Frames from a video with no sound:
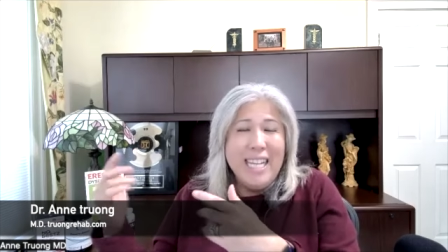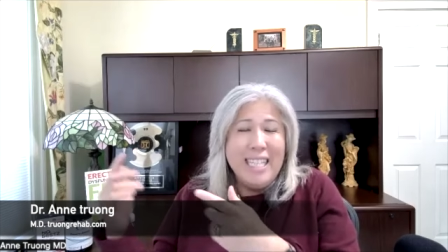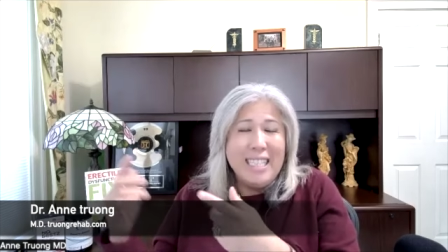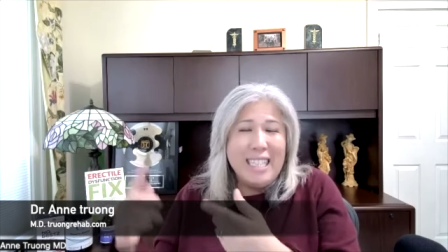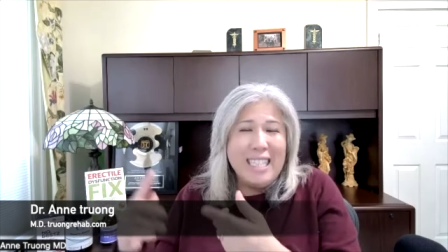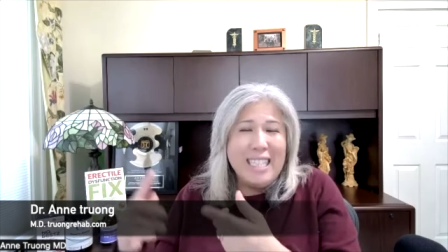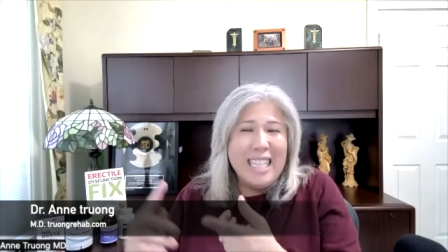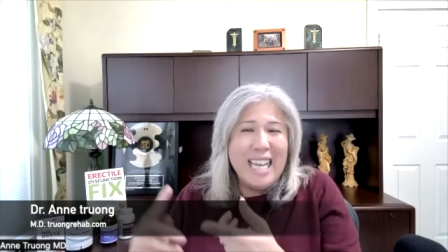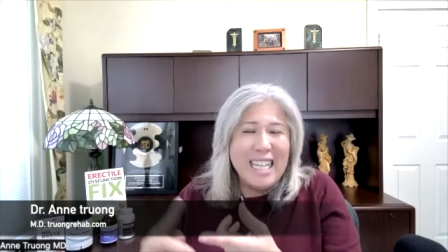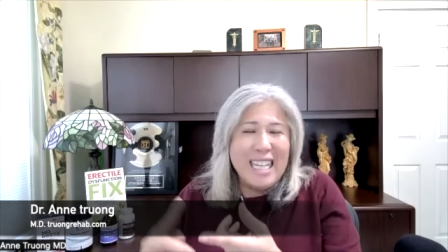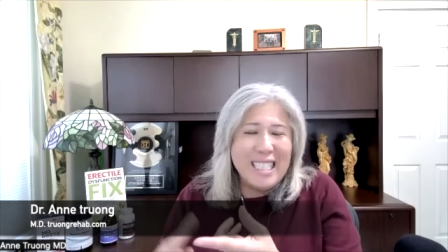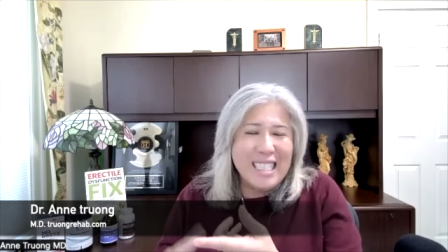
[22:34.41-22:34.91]
The
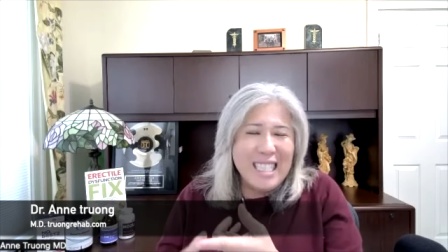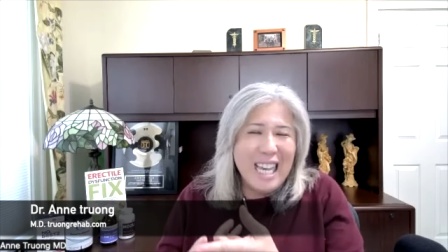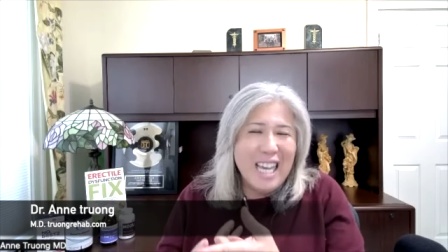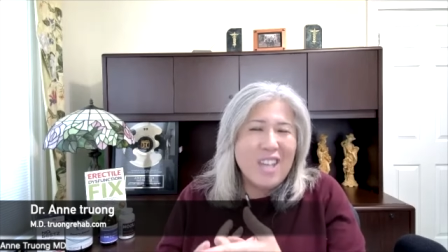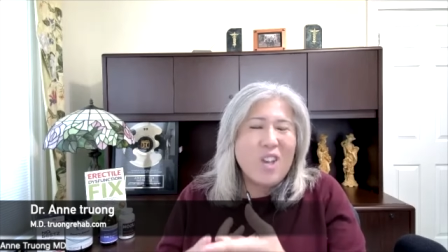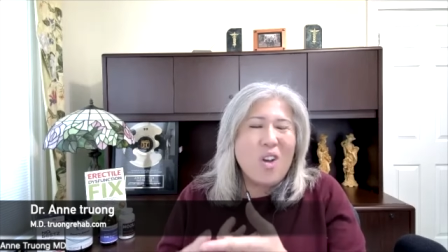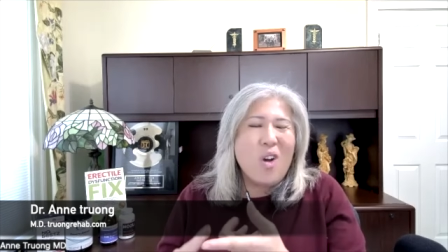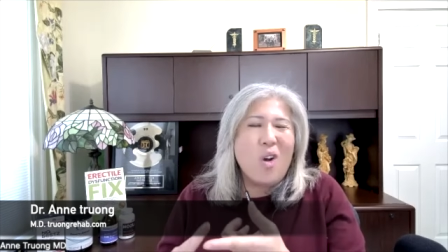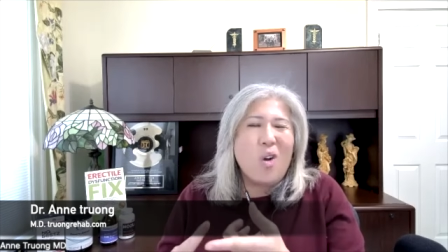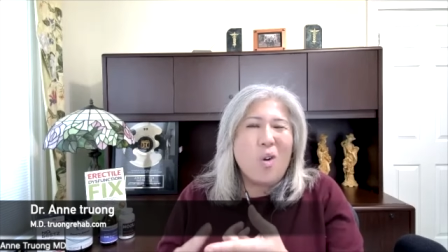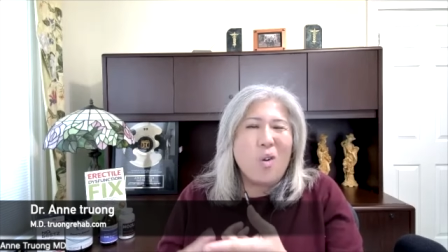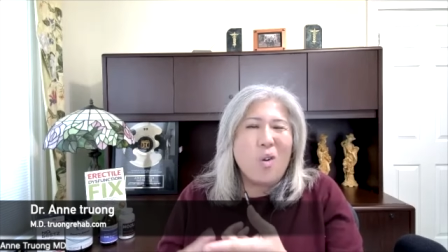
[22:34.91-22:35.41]
next day,
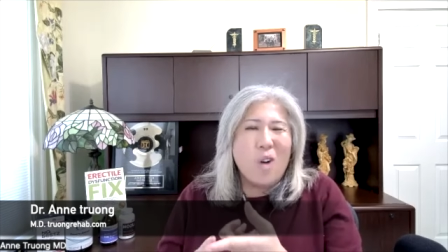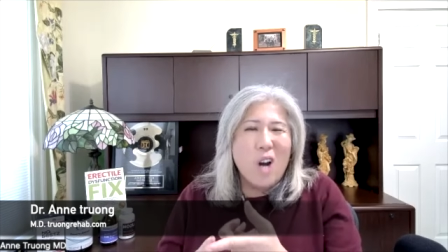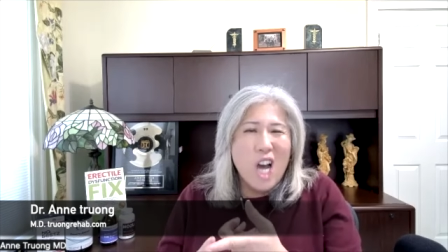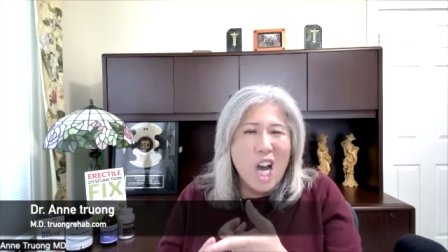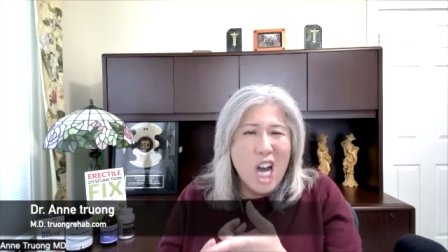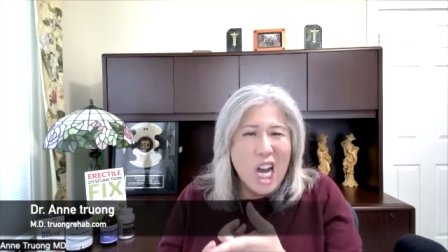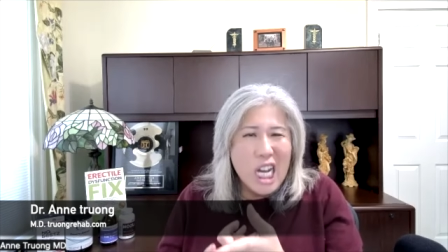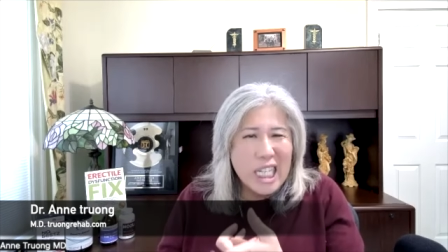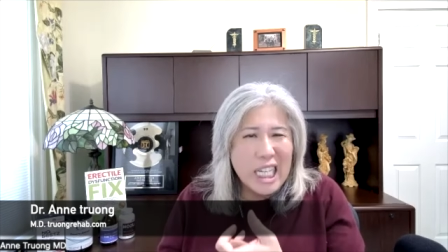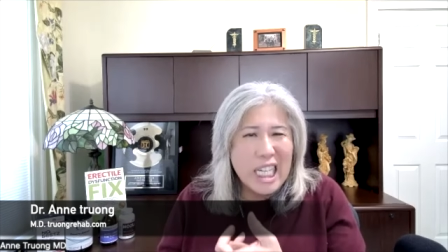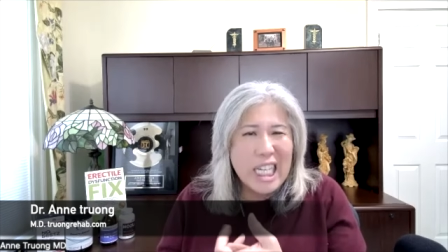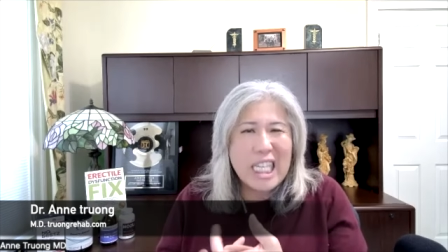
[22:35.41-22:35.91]
you're
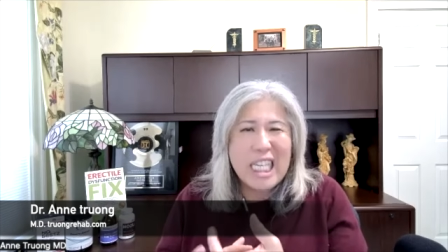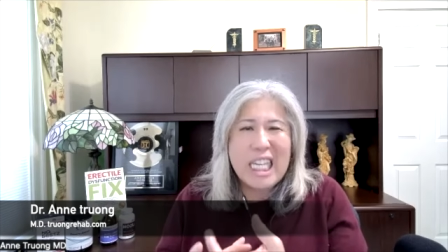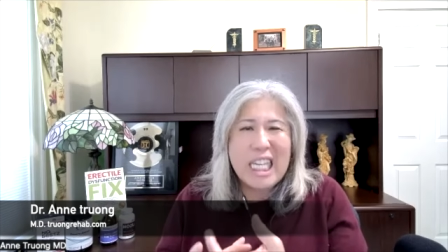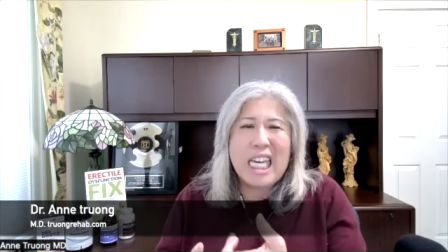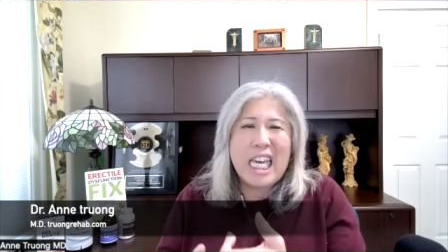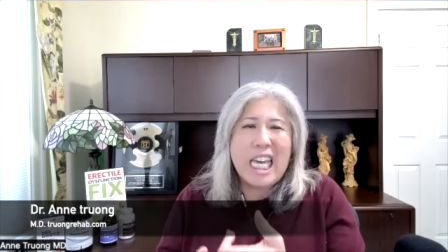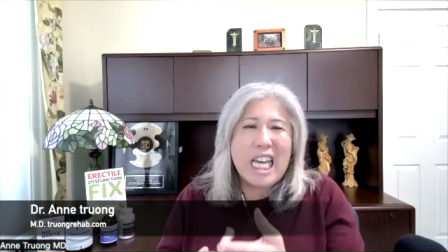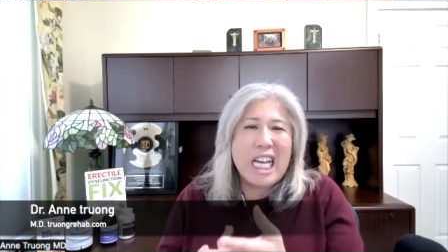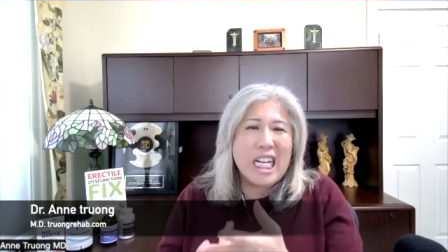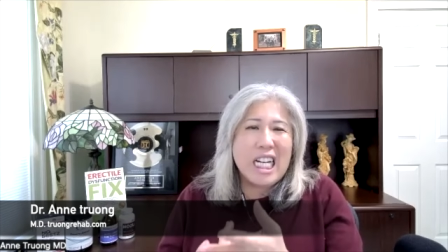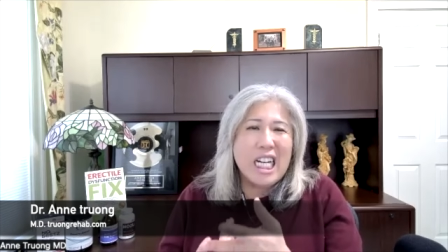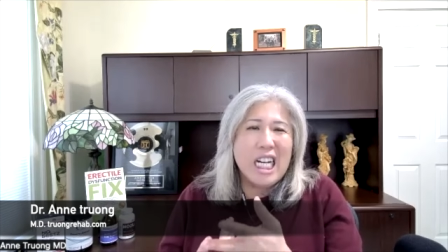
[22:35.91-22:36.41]
groggy, you
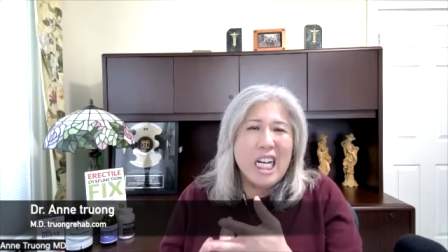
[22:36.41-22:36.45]
can't